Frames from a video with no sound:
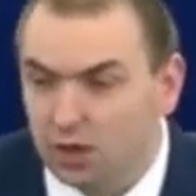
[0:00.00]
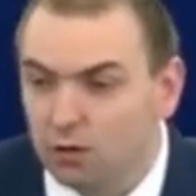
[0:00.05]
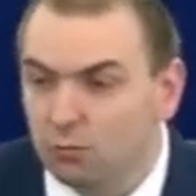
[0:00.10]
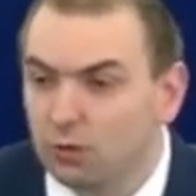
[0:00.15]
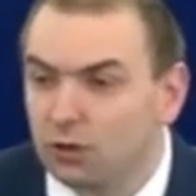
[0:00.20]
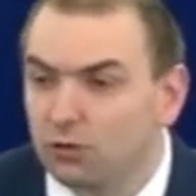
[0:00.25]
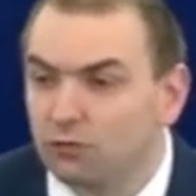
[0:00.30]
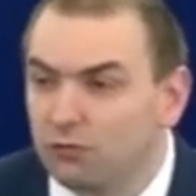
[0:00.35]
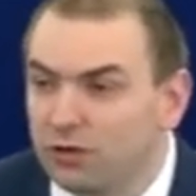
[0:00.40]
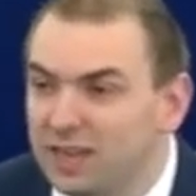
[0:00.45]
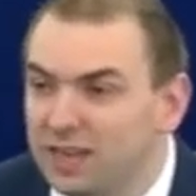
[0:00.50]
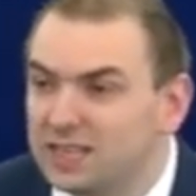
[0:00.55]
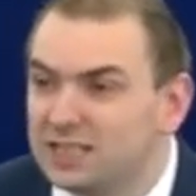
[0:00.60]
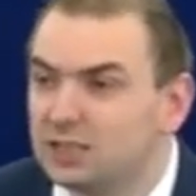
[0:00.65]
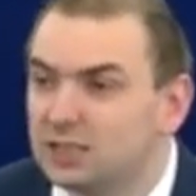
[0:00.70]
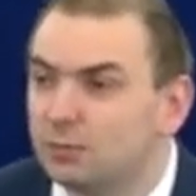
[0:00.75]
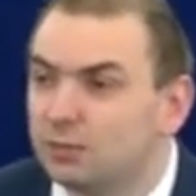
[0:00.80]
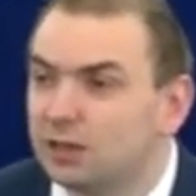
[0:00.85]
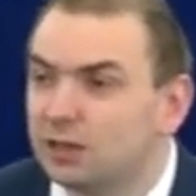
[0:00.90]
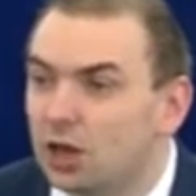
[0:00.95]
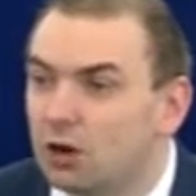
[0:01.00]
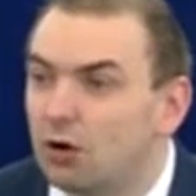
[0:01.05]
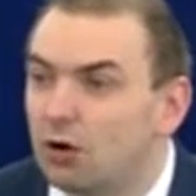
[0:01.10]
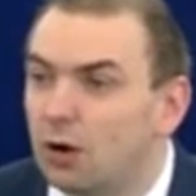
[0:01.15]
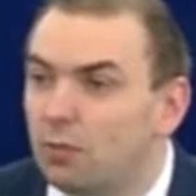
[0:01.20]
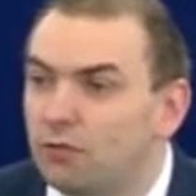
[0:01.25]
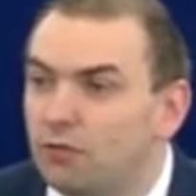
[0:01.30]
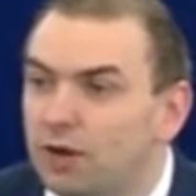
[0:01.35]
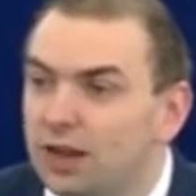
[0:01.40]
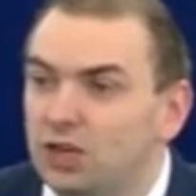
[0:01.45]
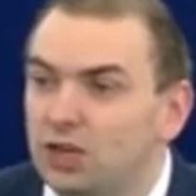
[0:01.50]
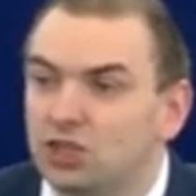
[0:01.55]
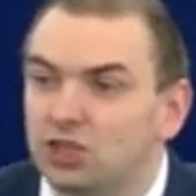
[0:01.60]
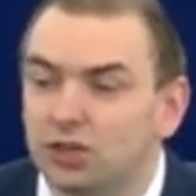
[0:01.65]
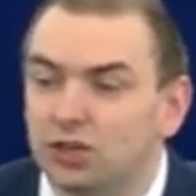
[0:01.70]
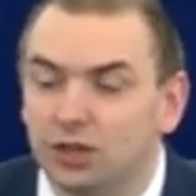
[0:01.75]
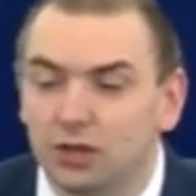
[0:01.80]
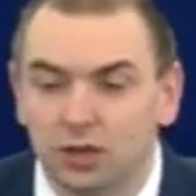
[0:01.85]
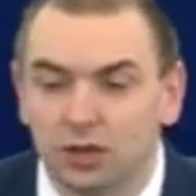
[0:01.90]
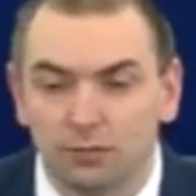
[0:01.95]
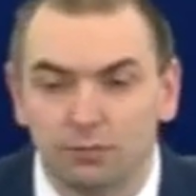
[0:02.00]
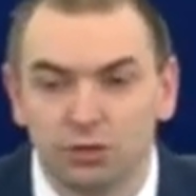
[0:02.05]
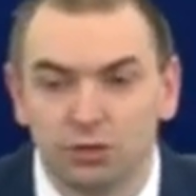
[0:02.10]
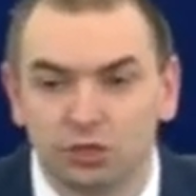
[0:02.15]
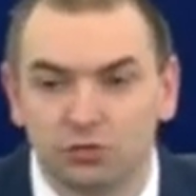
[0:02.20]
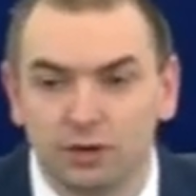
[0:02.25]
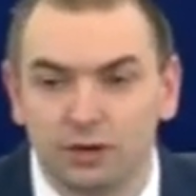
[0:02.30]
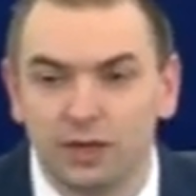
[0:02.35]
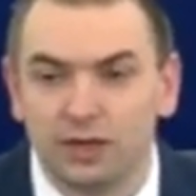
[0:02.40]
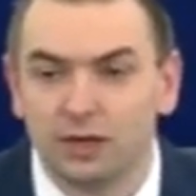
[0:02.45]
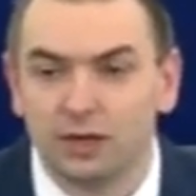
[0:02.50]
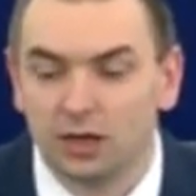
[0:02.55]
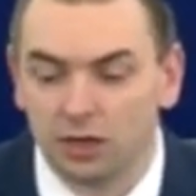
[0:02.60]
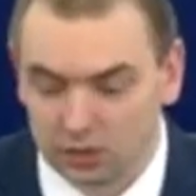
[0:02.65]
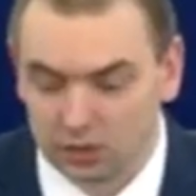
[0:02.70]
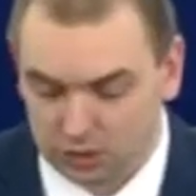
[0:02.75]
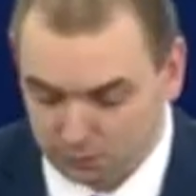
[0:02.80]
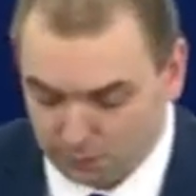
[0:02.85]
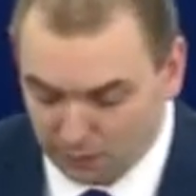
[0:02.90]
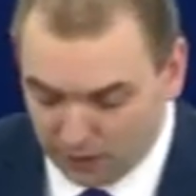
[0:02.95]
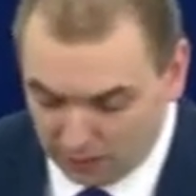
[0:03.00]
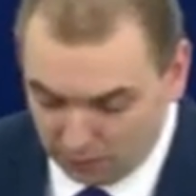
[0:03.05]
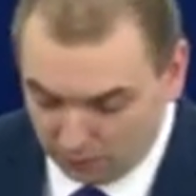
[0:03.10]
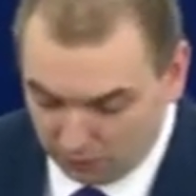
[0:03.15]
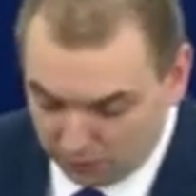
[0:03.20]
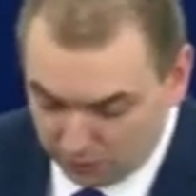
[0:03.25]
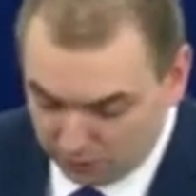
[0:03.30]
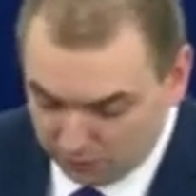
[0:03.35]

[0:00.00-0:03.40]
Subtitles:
with reasonable cooperation between us both.